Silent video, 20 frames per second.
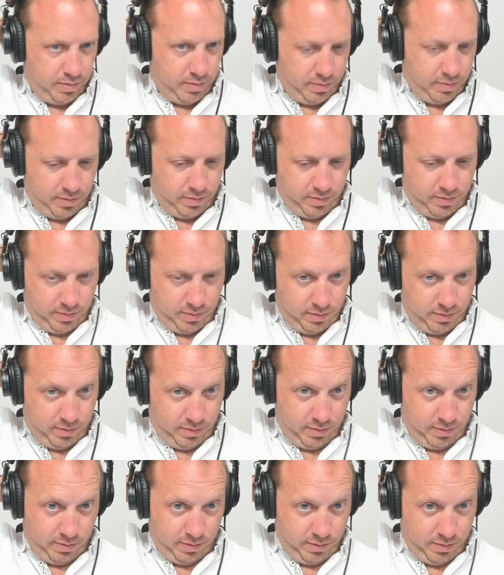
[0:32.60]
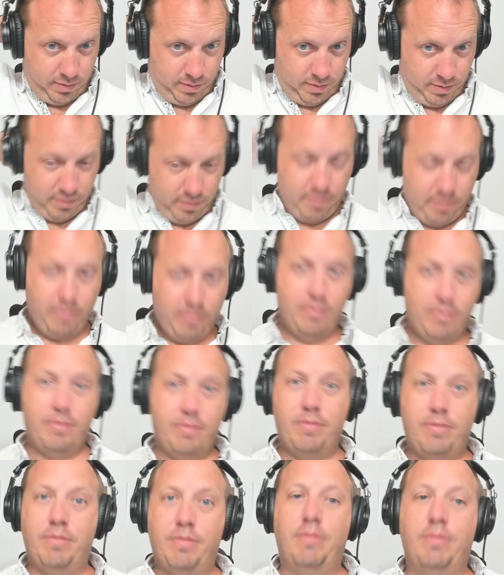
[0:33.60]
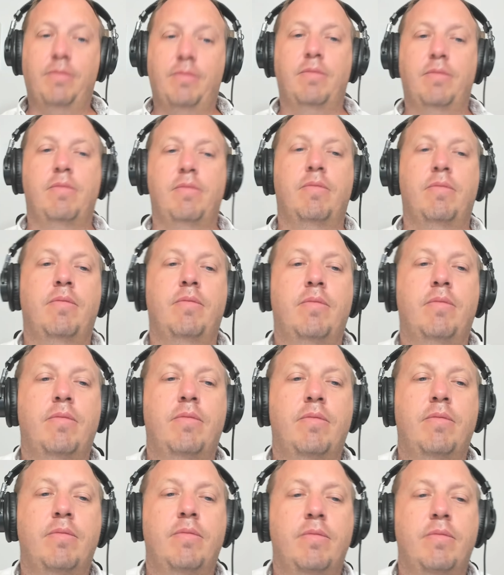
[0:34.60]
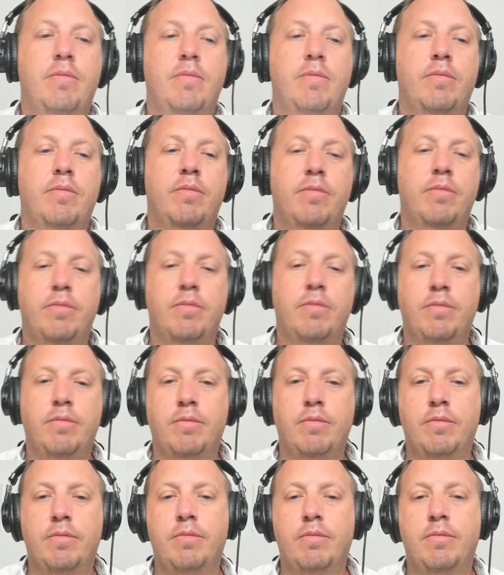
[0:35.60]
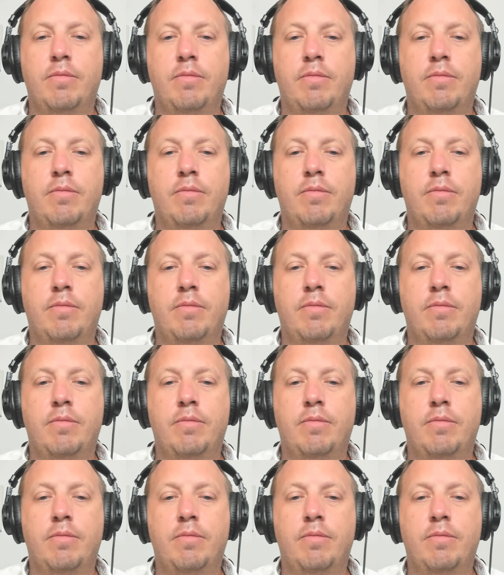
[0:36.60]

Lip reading: (silent)